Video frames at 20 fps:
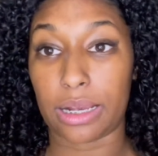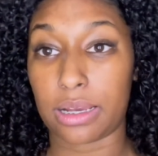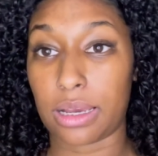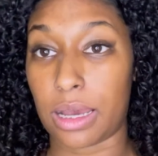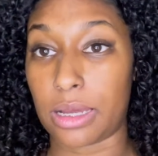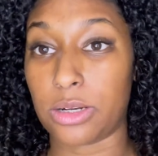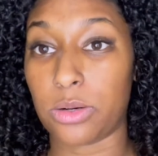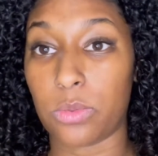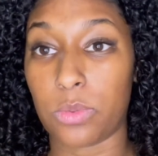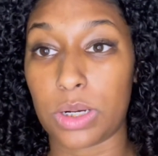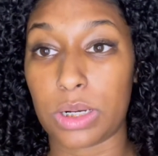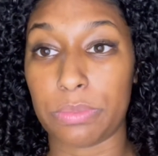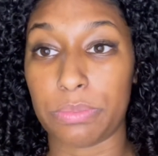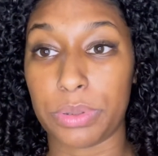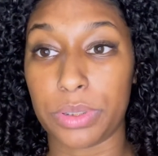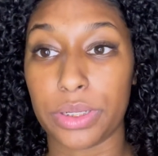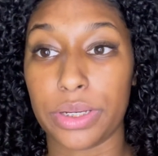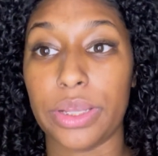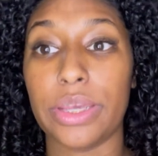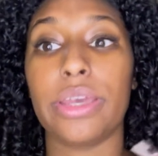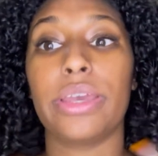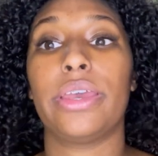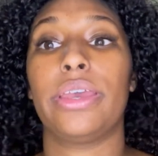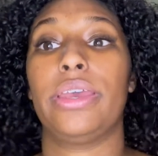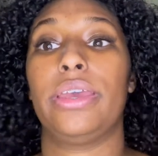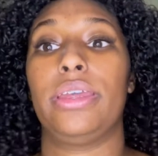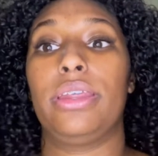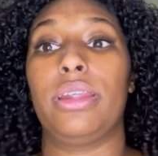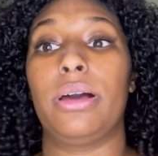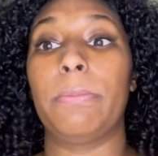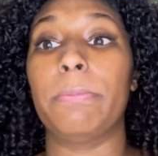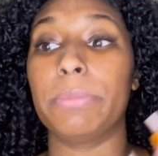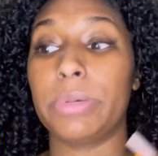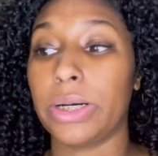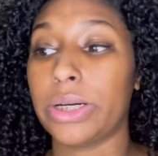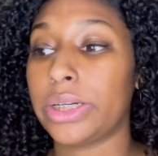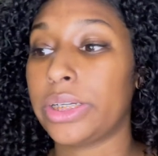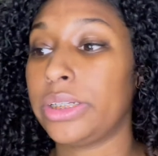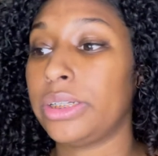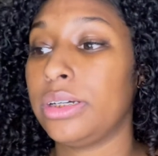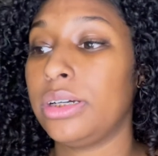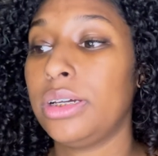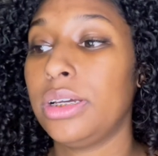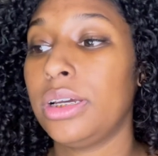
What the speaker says: I don't want to put it in a bun,